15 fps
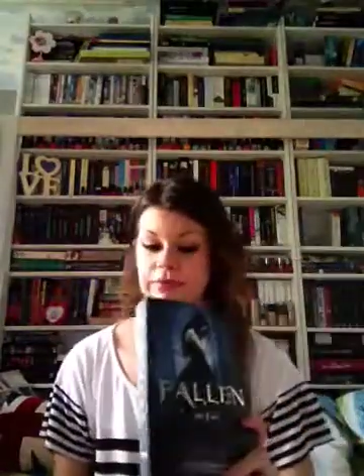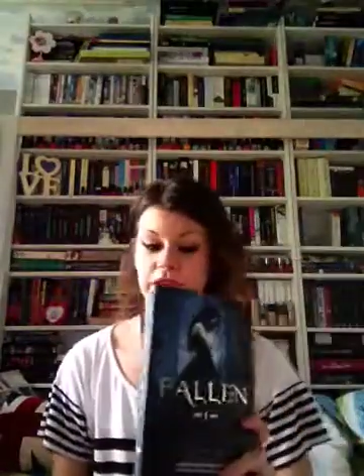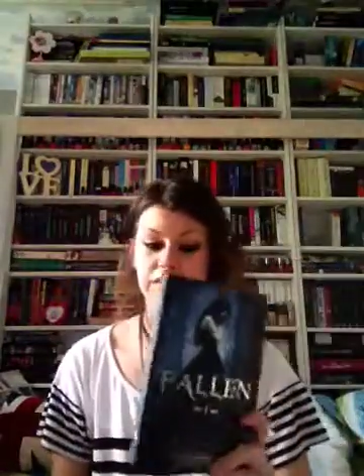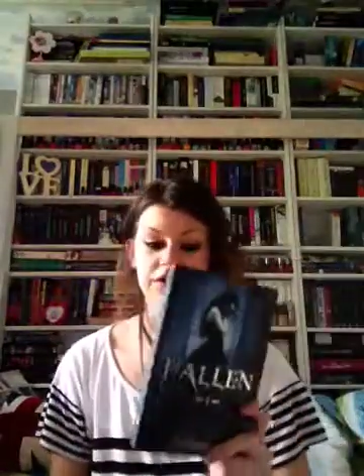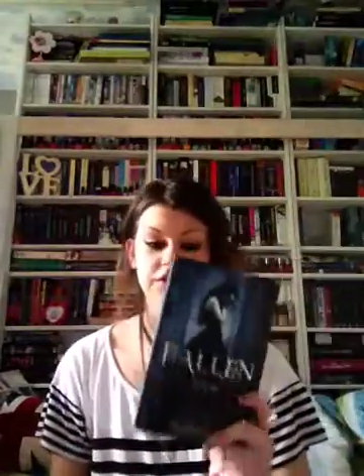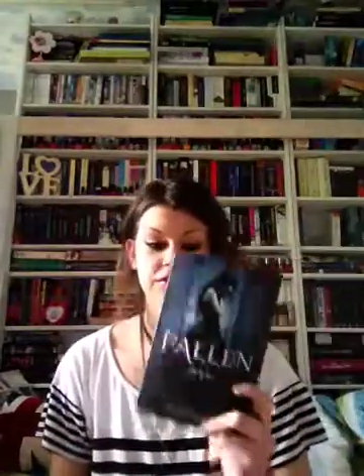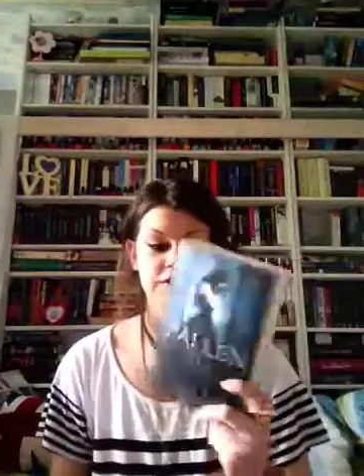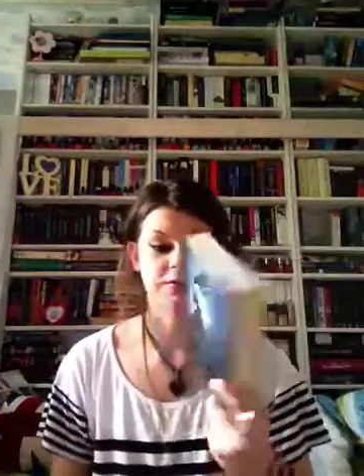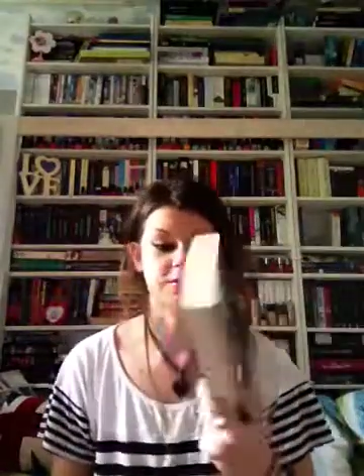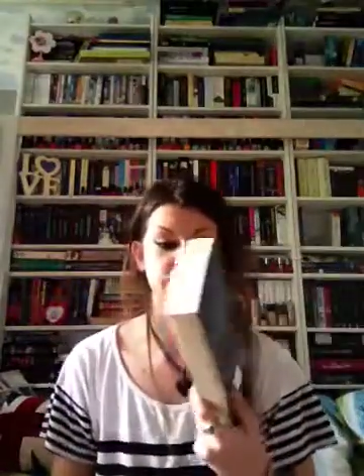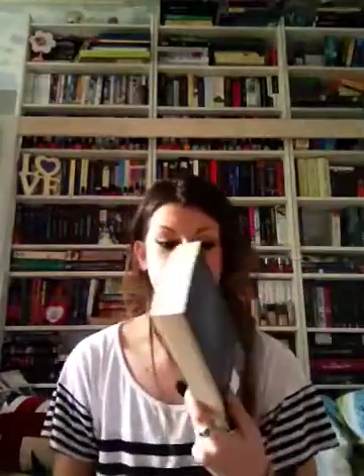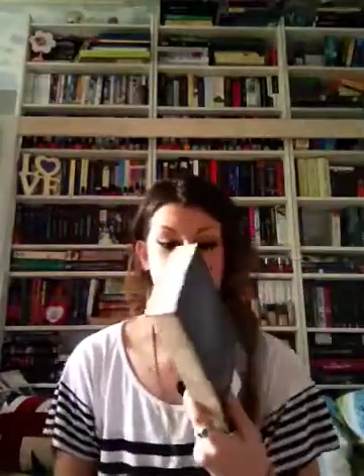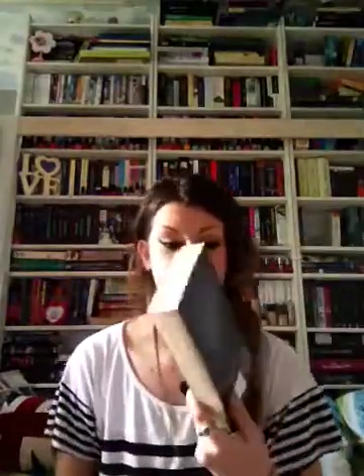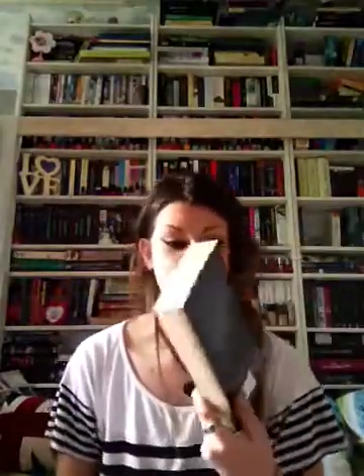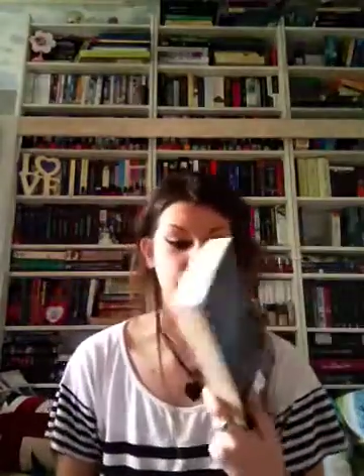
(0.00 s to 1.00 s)
I know some
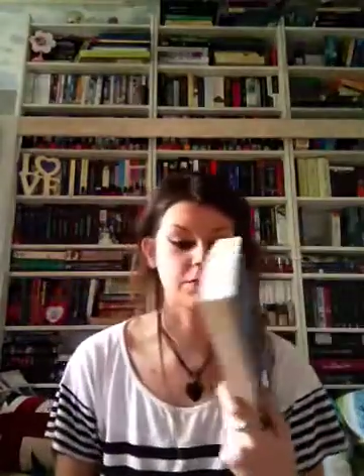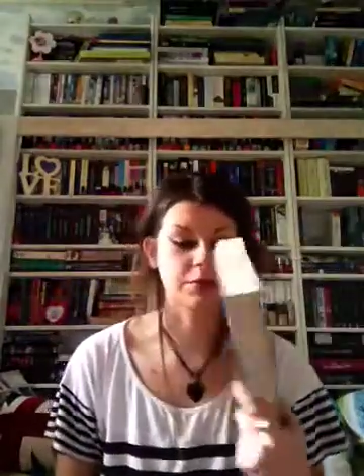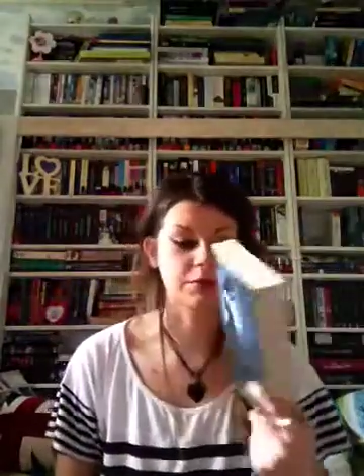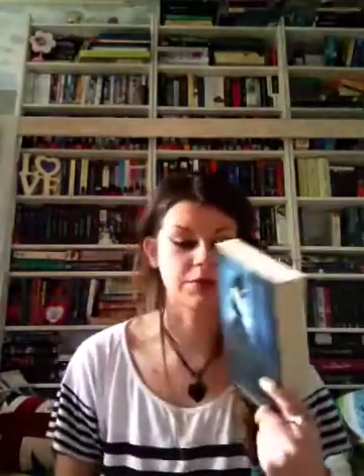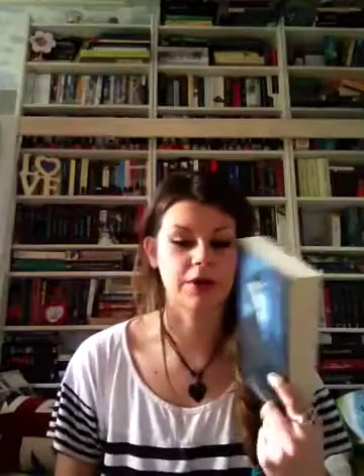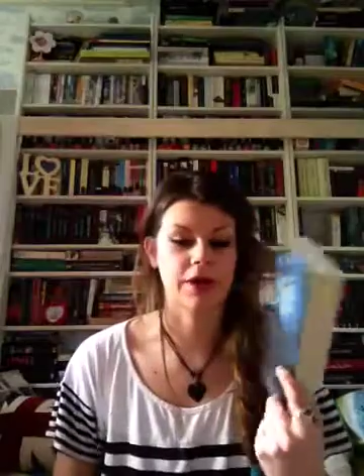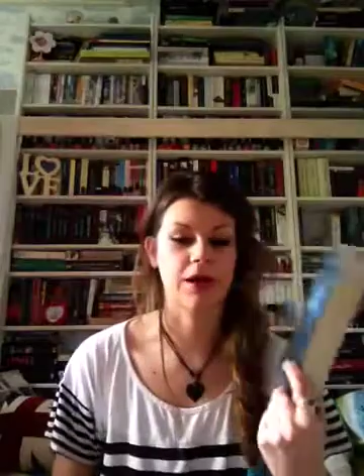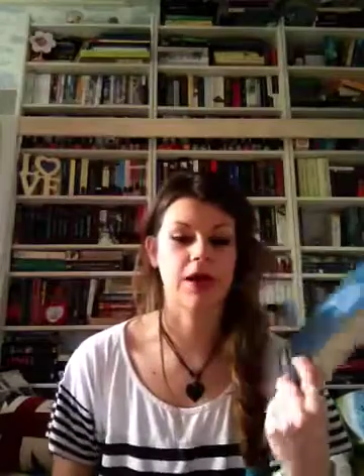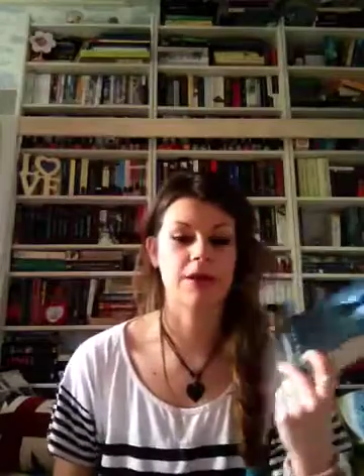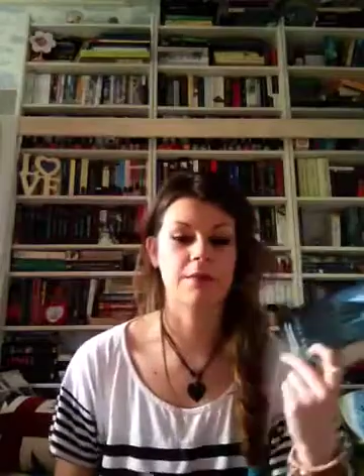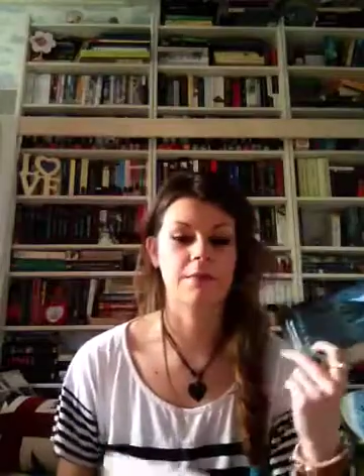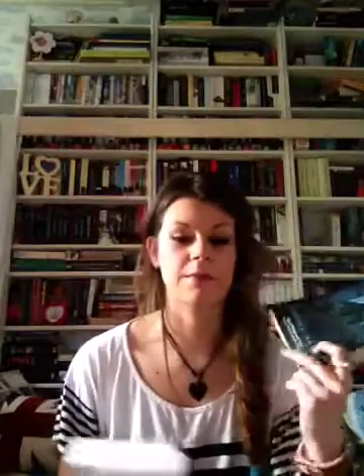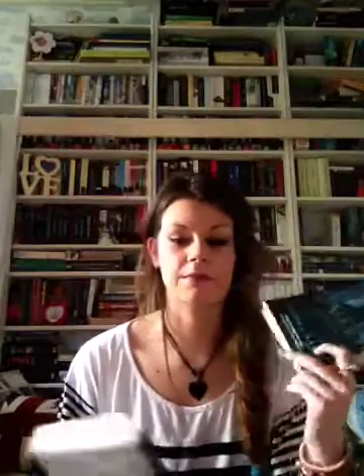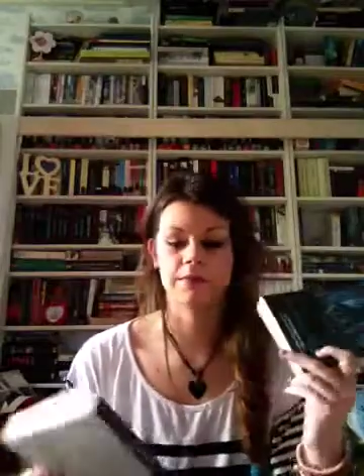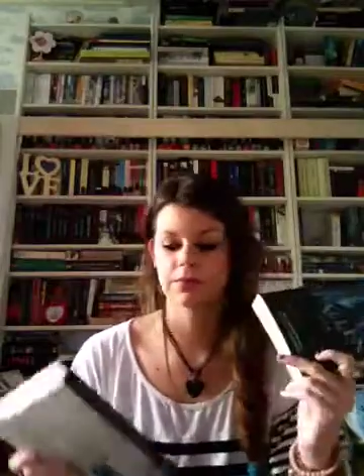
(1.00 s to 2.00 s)
people don't, but
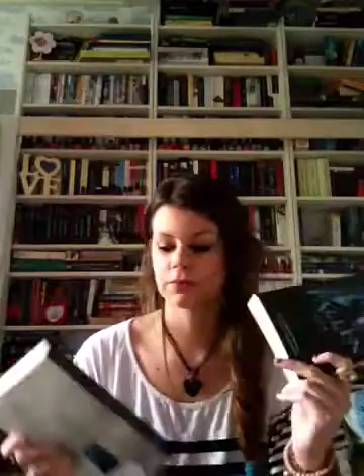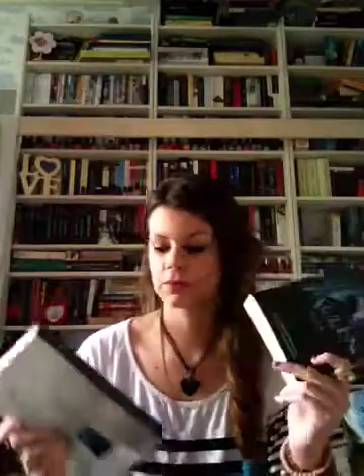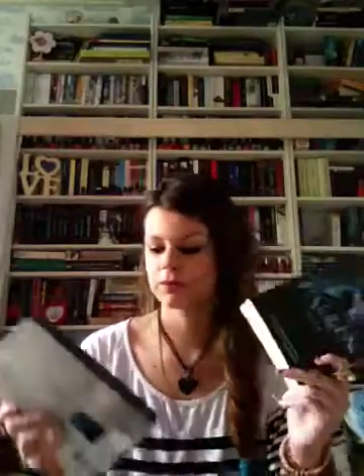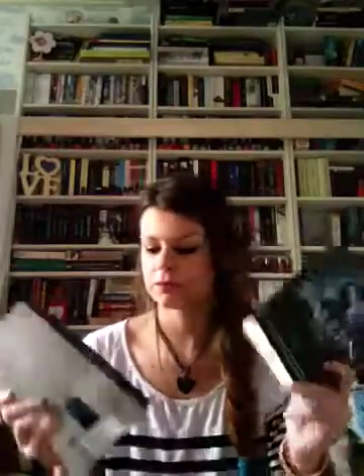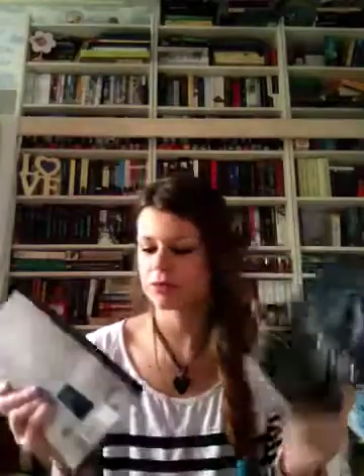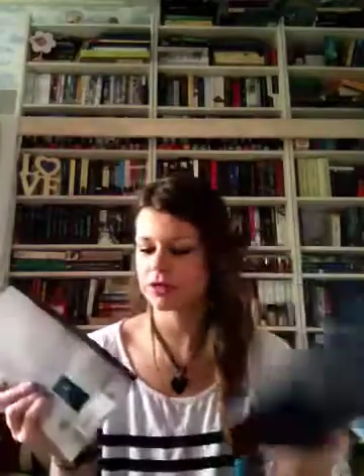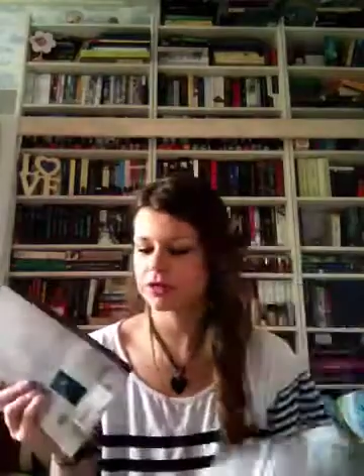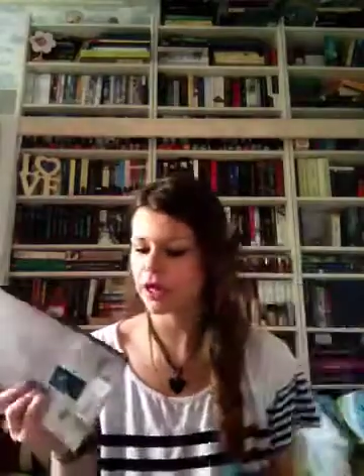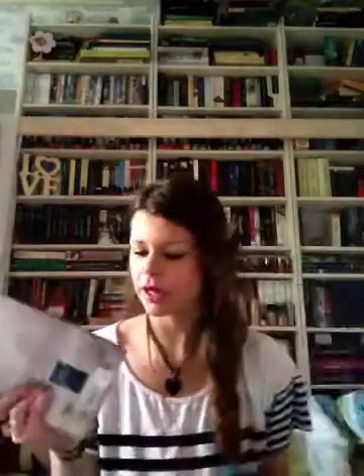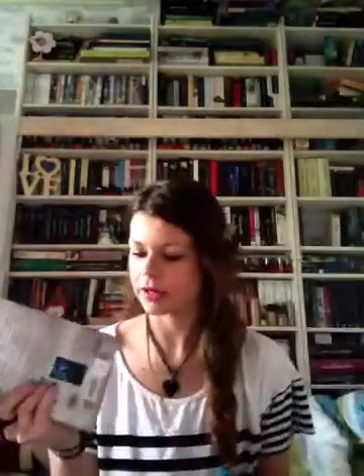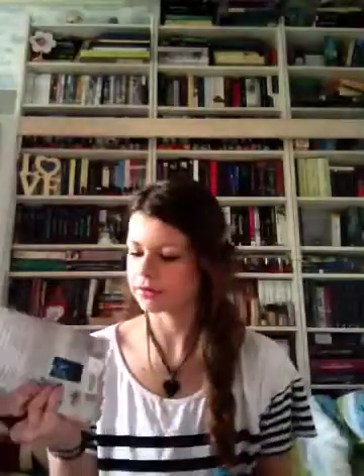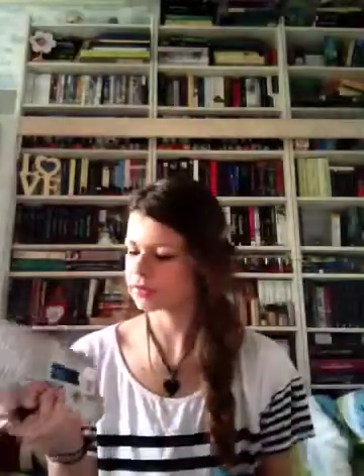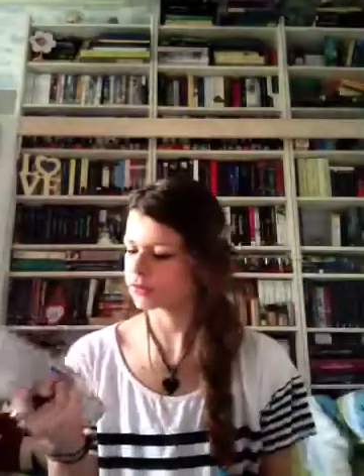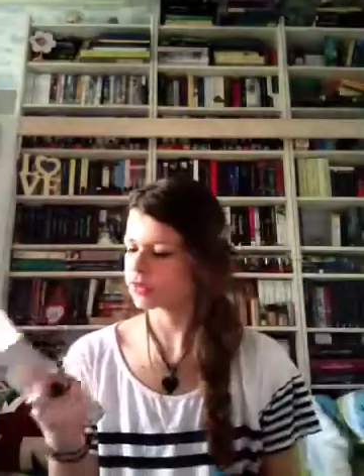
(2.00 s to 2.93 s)
yeah.